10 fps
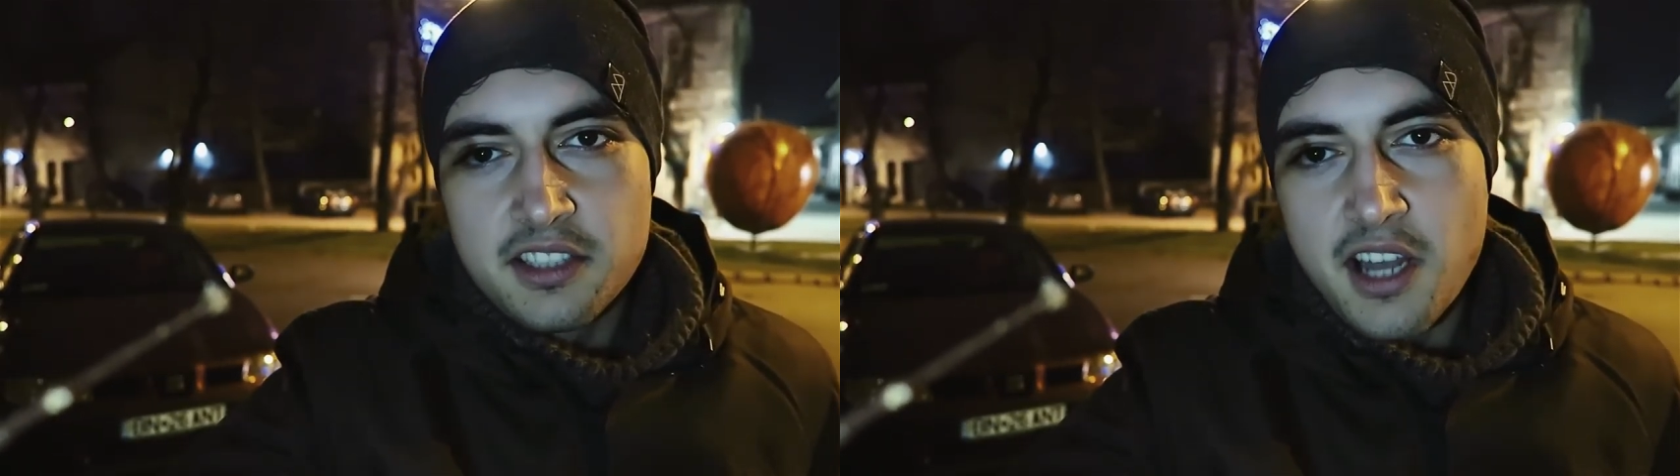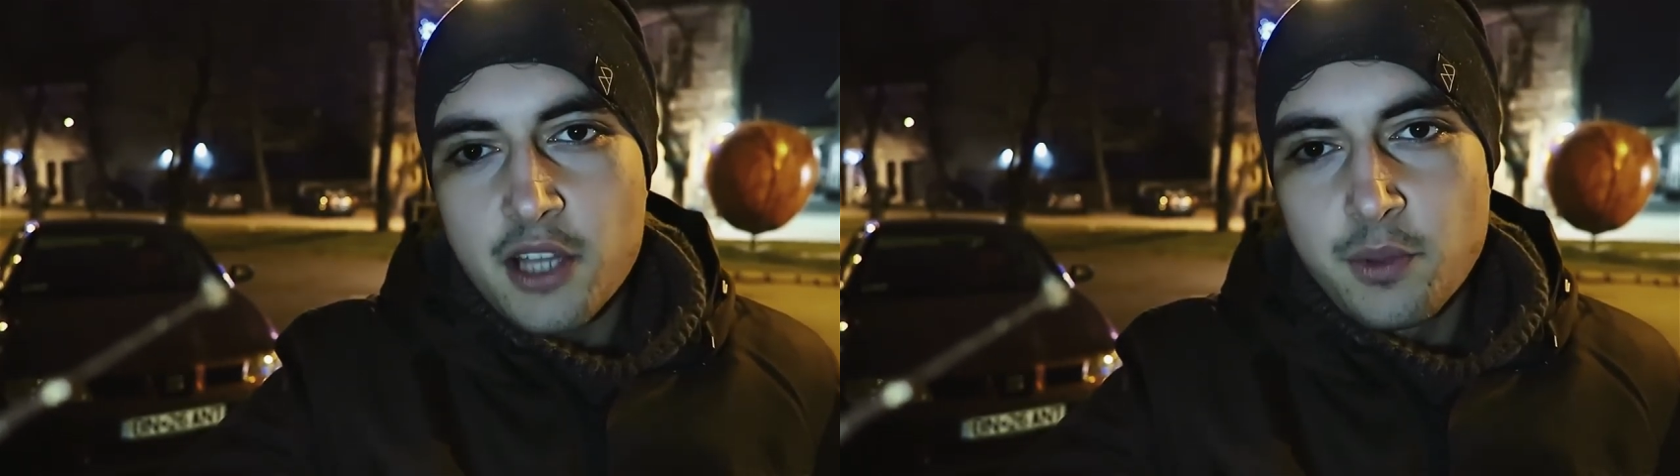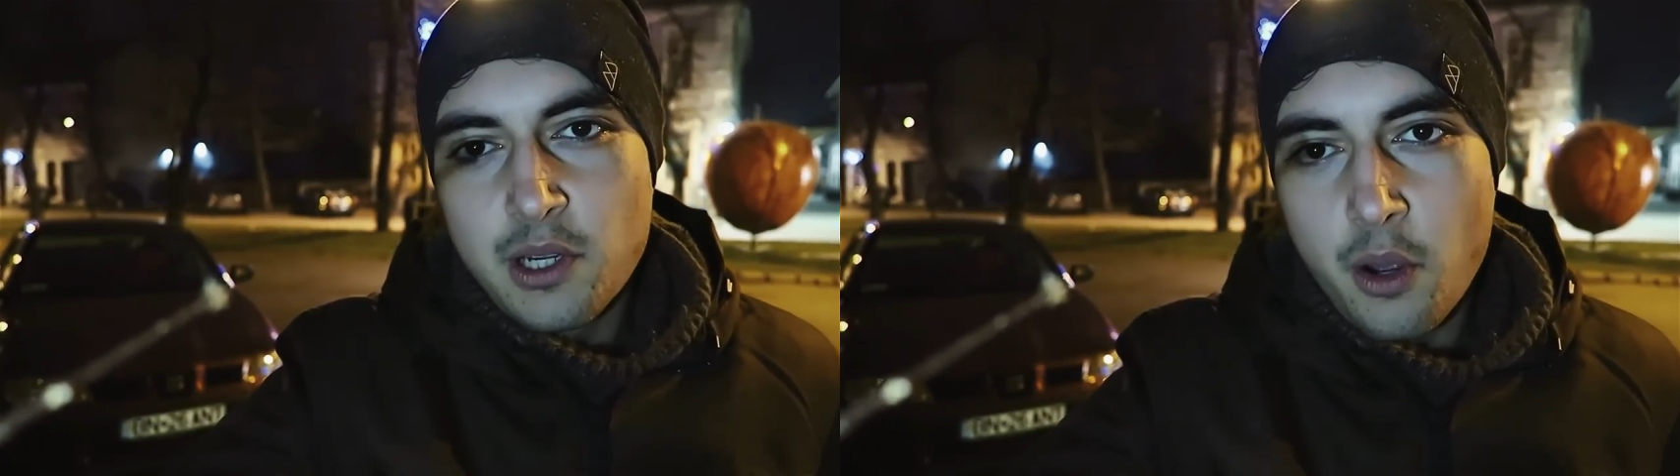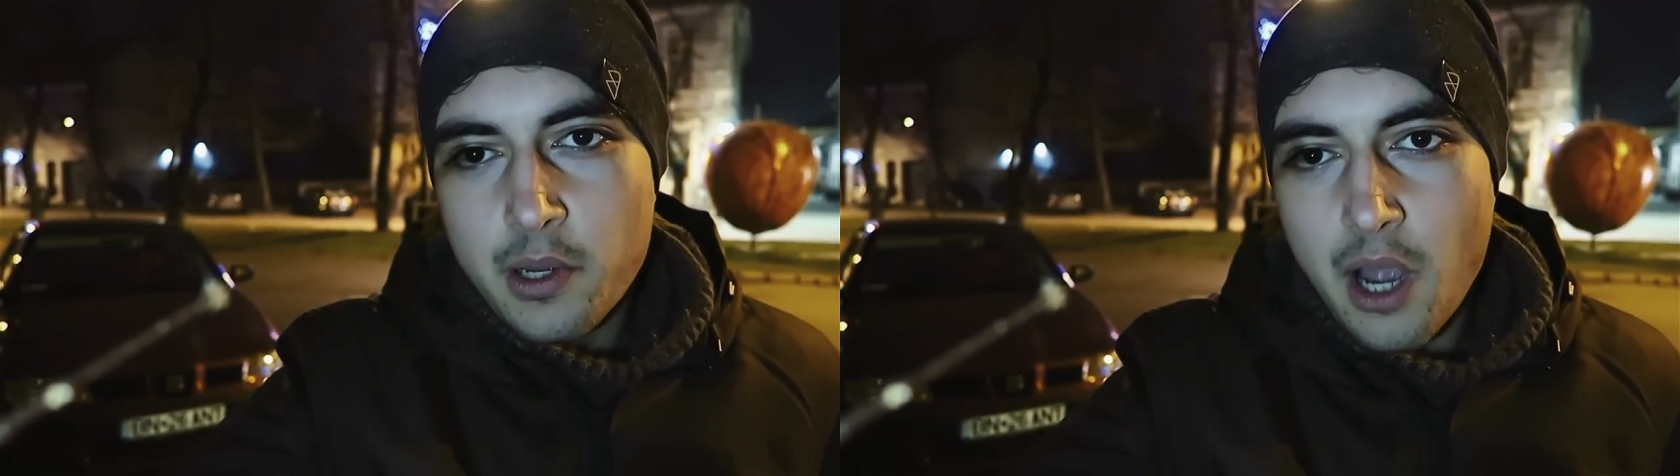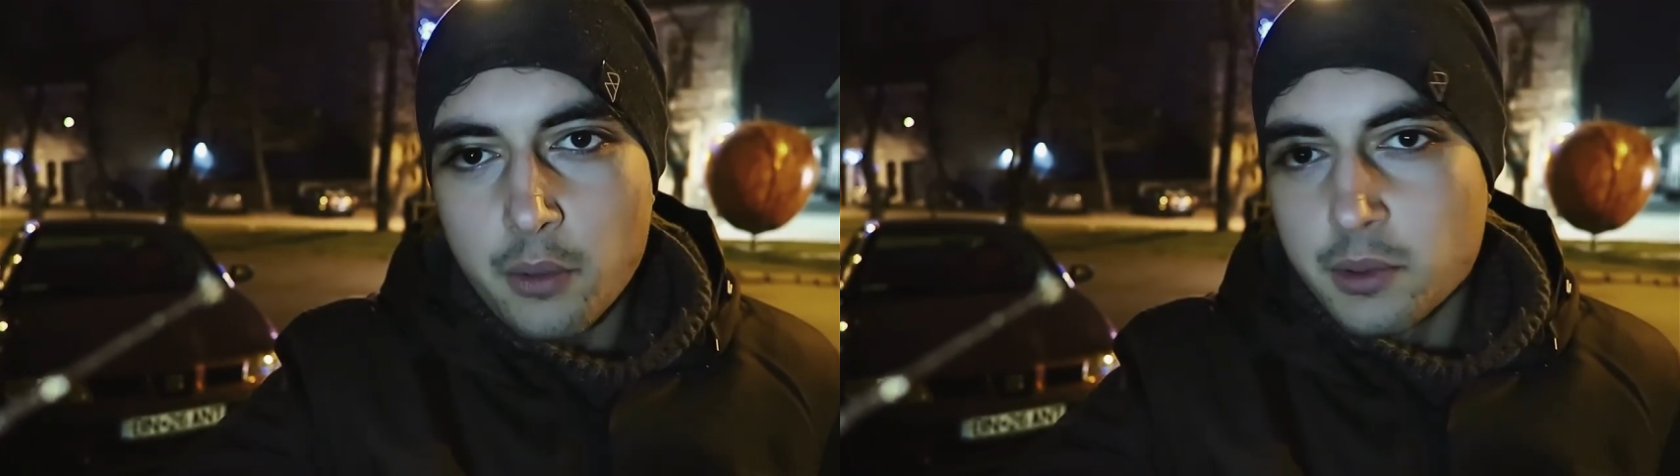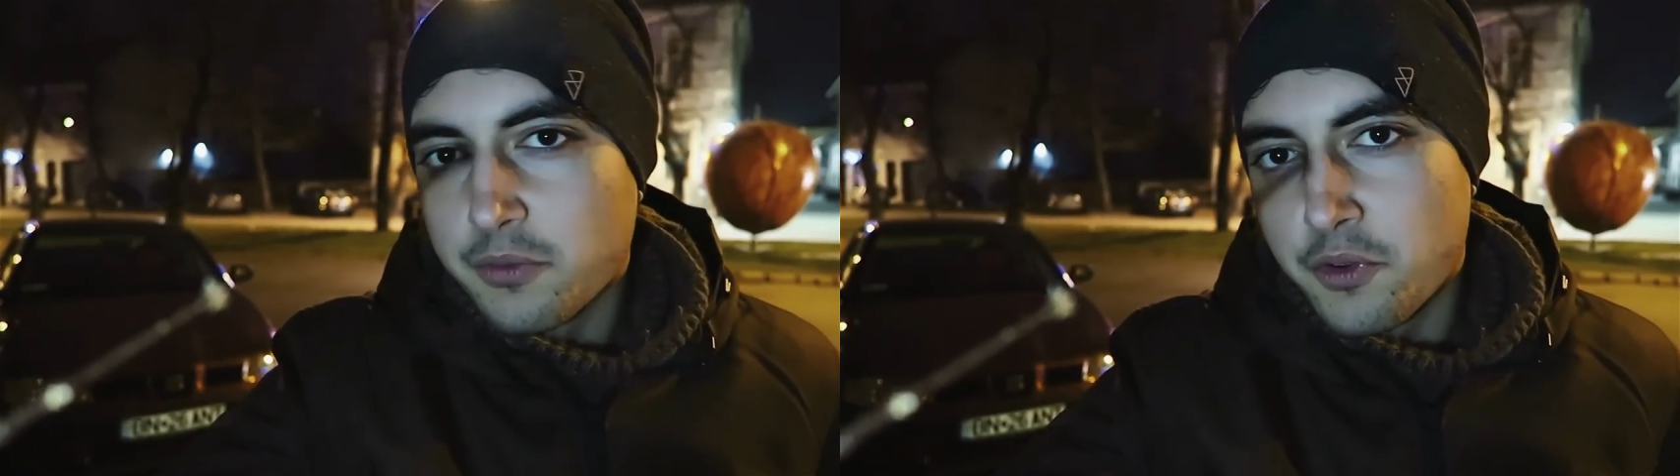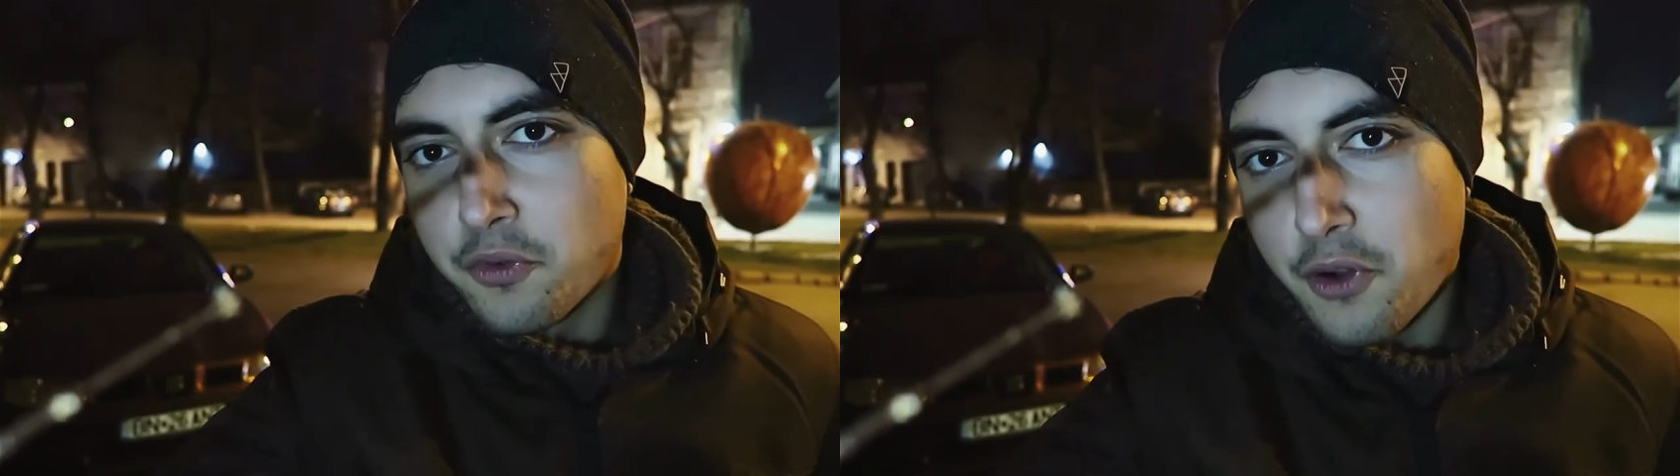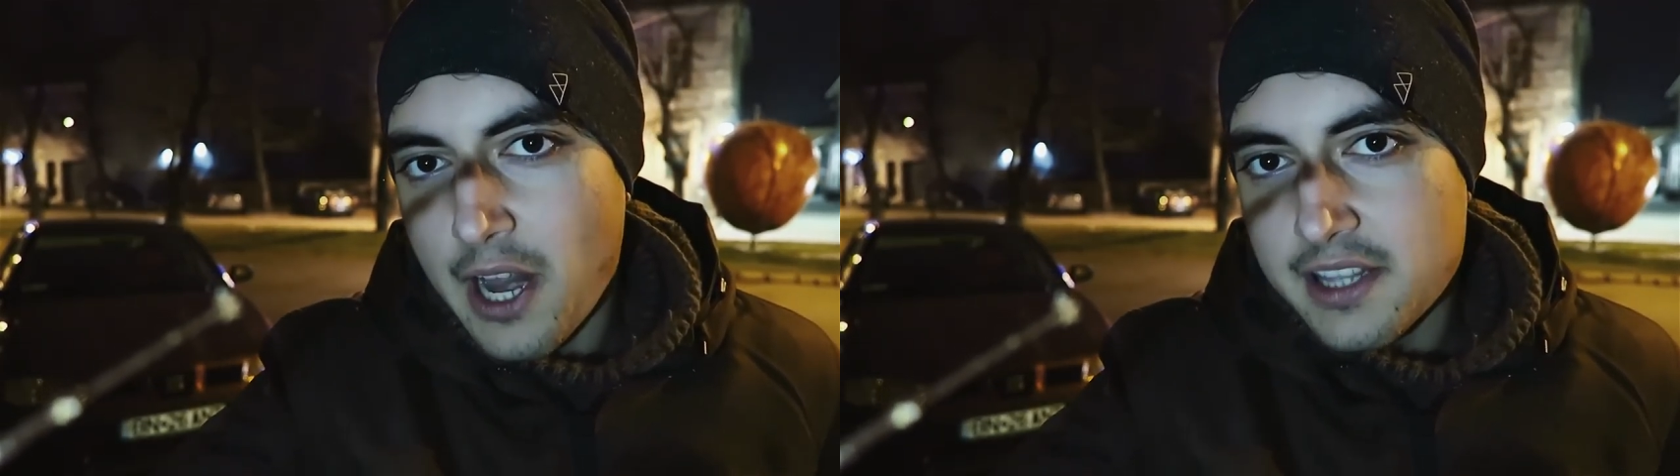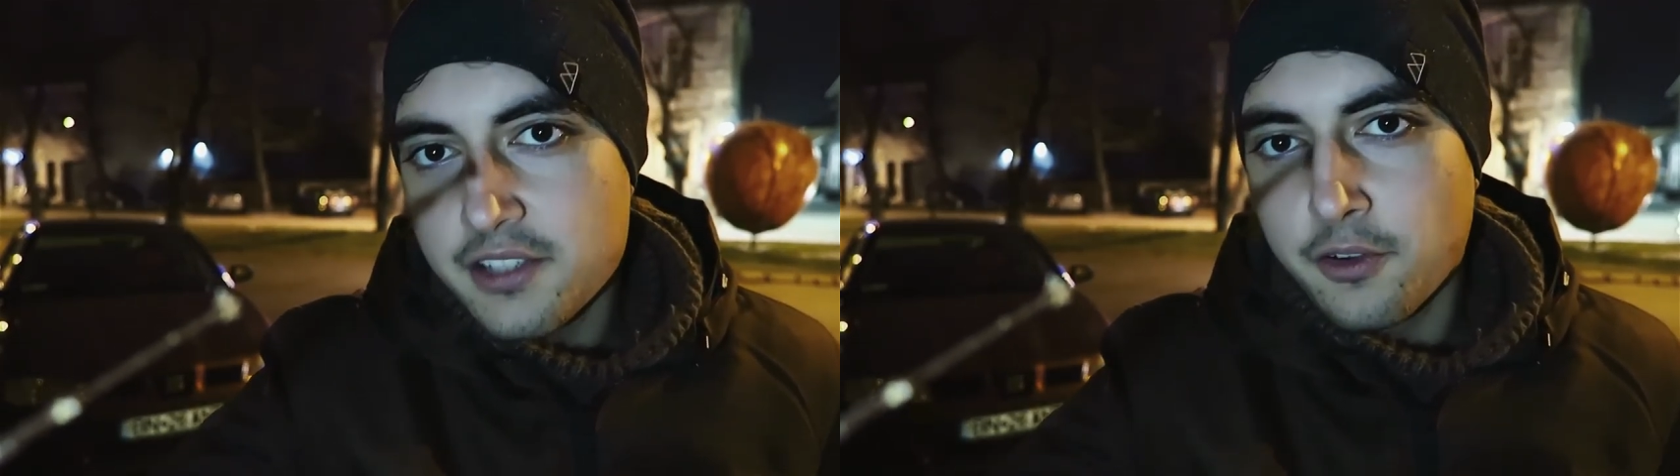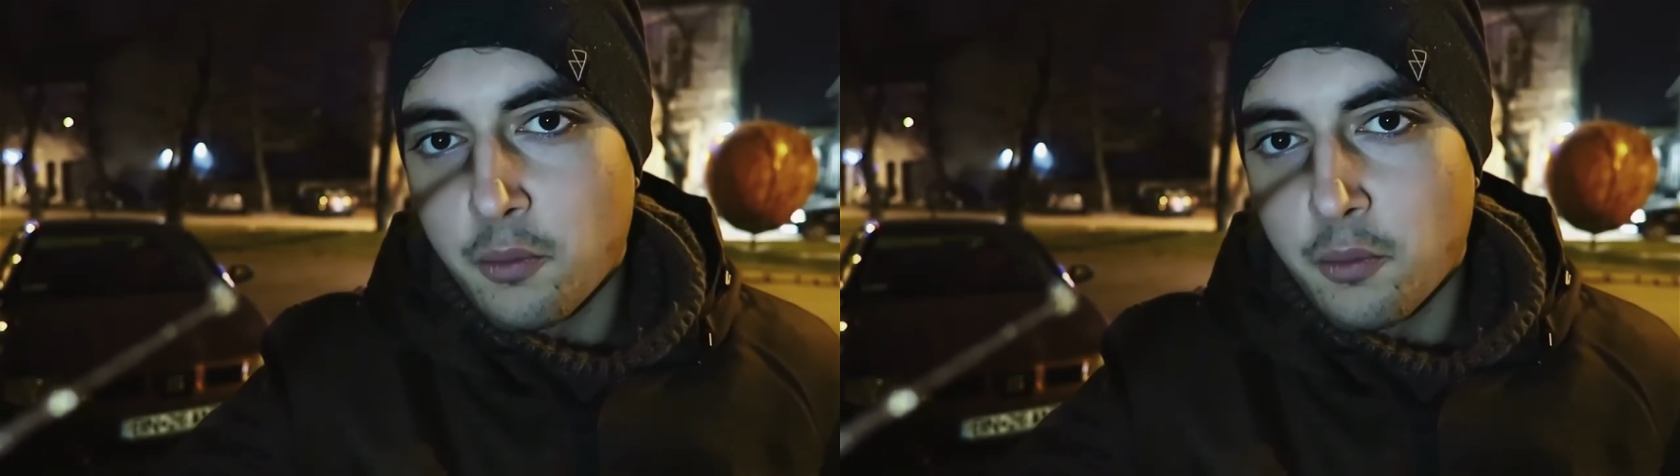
Tonight we're going out with a few friends